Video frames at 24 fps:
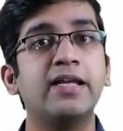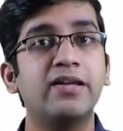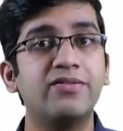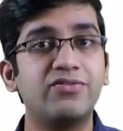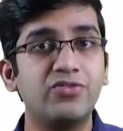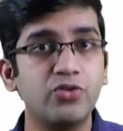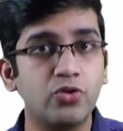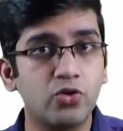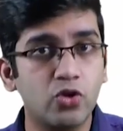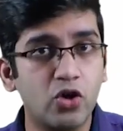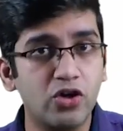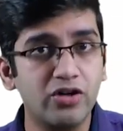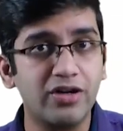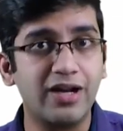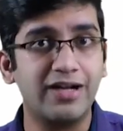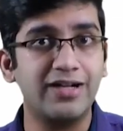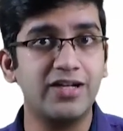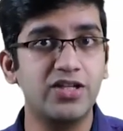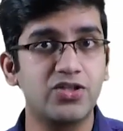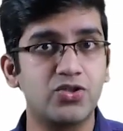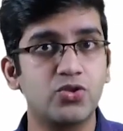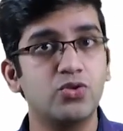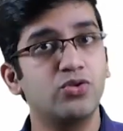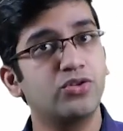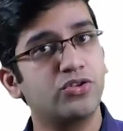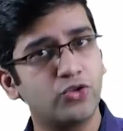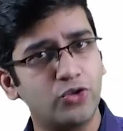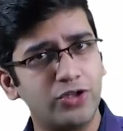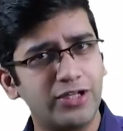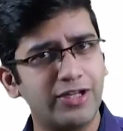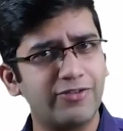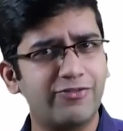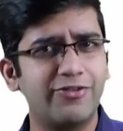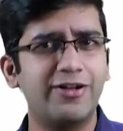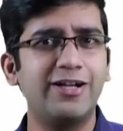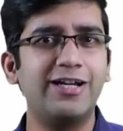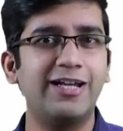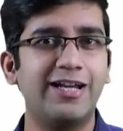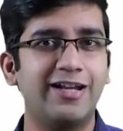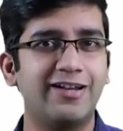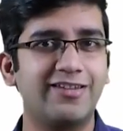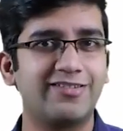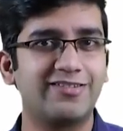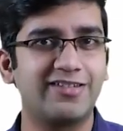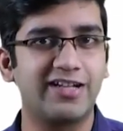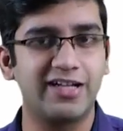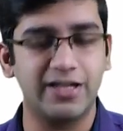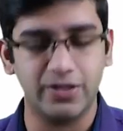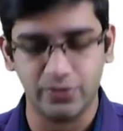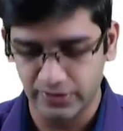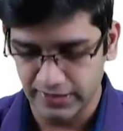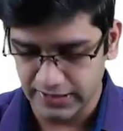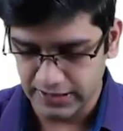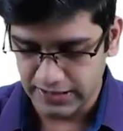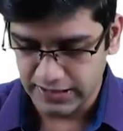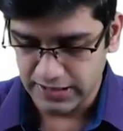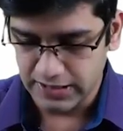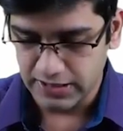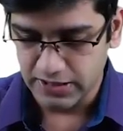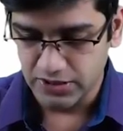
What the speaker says: If you're not understood, you'll definitely understand now, right?